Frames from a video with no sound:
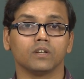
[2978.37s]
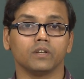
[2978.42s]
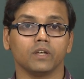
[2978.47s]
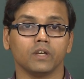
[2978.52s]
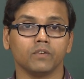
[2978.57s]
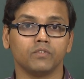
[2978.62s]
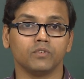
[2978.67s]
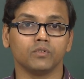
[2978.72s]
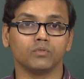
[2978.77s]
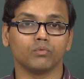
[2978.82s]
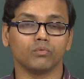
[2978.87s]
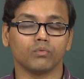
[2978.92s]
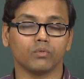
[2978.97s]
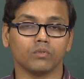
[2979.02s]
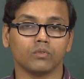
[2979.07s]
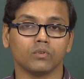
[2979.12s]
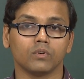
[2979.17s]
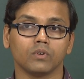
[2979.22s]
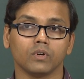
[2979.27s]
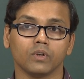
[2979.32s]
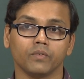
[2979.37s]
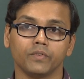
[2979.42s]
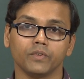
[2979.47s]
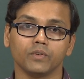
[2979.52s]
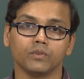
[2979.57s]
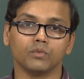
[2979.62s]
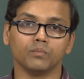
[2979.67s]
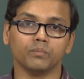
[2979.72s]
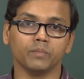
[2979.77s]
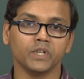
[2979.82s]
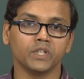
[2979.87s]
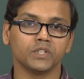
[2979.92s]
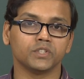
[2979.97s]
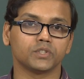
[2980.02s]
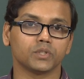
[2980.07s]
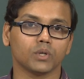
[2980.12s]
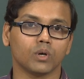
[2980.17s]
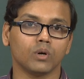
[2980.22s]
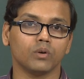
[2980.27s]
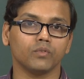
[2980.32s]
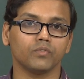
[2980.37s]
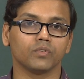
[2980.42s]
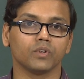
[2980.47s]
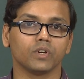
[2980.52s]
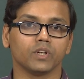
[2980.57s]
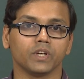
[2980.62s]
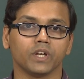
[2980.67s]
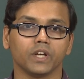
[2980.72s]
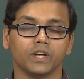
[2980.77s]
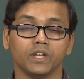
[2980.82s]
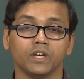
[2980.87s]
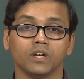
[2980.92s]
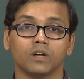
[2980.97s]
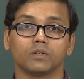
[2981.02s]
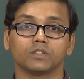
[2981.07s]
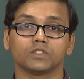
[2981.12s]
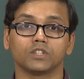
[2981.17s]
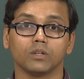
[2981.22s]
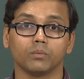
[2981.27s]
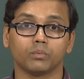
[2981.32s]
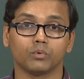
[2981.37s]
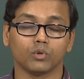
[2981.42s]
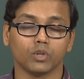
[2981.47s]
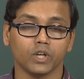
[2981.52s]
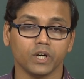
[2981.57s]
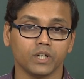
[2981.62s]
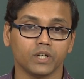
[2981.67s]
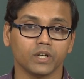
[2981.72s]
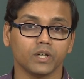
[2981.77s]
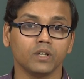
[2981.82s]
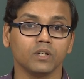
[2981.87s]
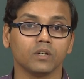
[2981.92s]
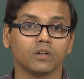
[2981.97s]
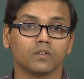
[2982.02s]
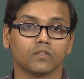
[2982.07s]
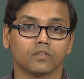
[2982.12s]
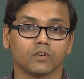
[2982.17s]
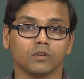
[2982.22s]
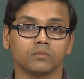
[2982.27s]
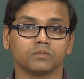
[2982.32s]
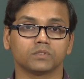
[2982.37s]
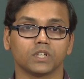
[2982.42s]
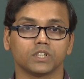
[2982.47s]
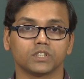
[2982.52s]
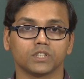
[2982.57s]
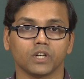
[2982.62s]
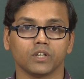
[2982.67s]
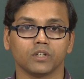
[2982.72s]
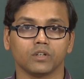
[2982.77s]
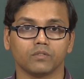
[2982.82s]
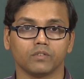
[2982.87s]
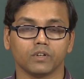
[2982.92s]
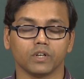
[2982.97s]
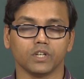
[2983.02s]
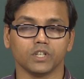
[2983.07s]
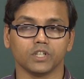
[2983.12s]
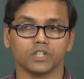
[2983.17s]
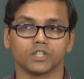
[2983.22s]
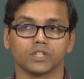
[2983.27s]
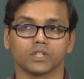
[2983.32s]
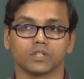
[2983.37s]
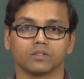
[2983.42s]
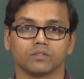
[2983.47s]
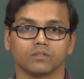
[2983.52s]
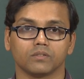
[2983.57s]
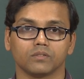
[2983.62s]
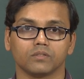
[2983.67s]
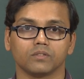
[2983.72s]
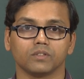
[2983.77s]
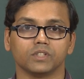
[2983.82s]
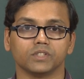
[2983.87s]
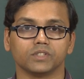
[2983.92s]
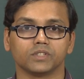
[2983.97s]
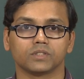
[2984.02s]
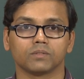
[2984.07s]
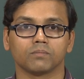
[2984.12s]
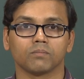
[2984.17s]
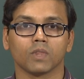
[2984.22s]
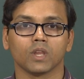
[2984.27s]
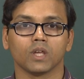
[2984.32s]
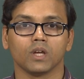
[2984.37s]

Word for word: if you uh, if you means of getting ourselves protected from such kind of radiation this.